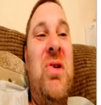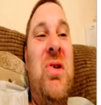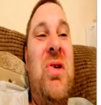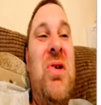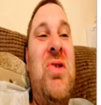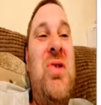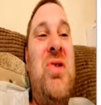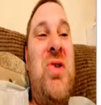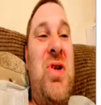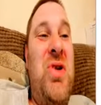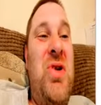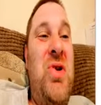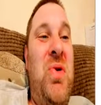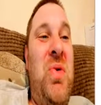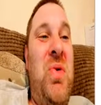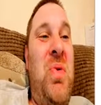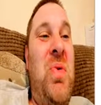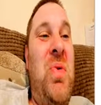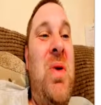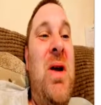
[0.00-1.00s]

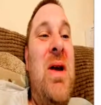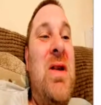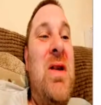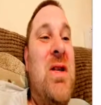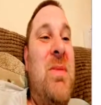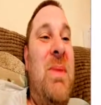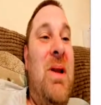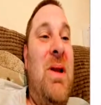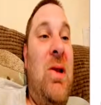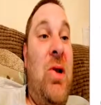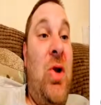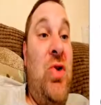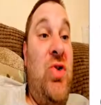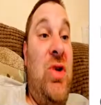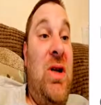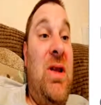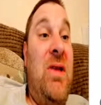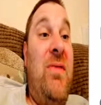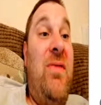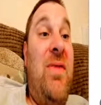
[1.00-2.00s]
continue to be
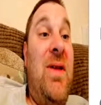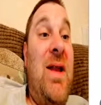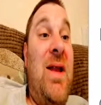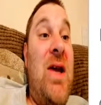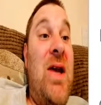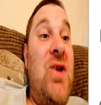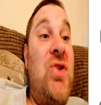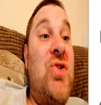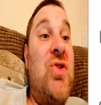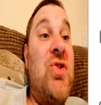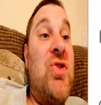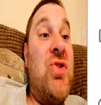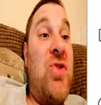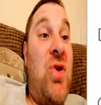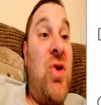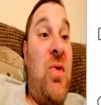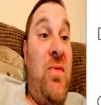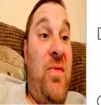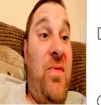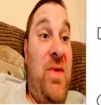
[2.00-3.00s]
logically fallacious
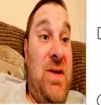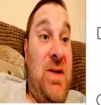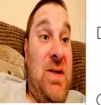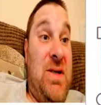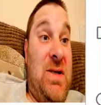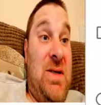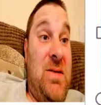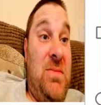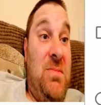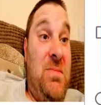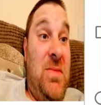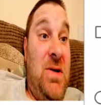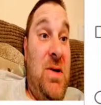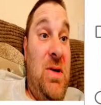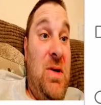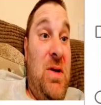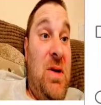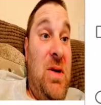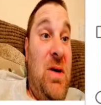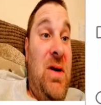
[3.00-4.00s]
sophists
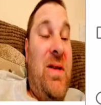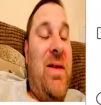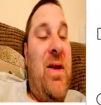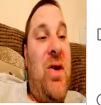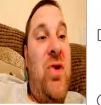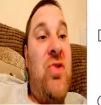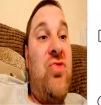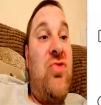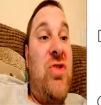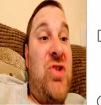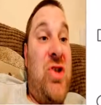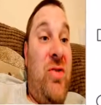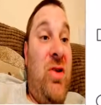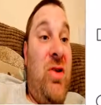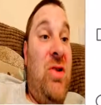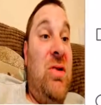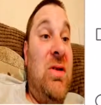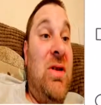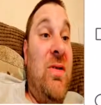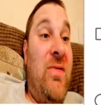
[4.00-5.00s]
that use
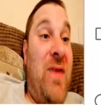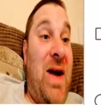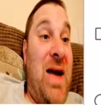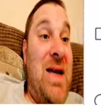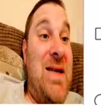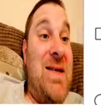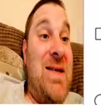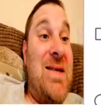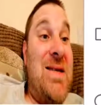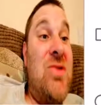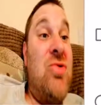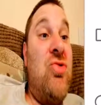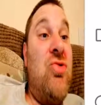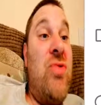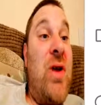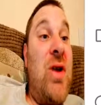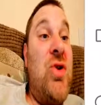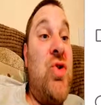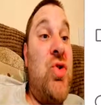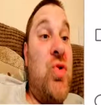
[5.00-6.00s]
rhetorical devices to
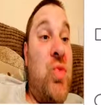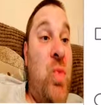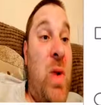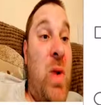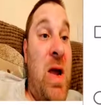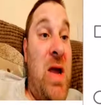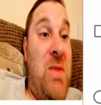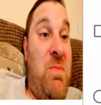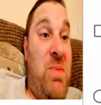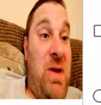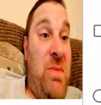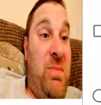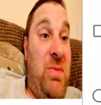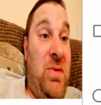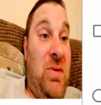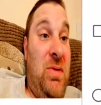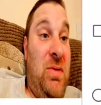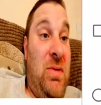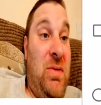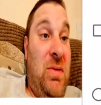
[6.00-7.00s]
try and sway
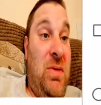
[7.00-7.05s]
people,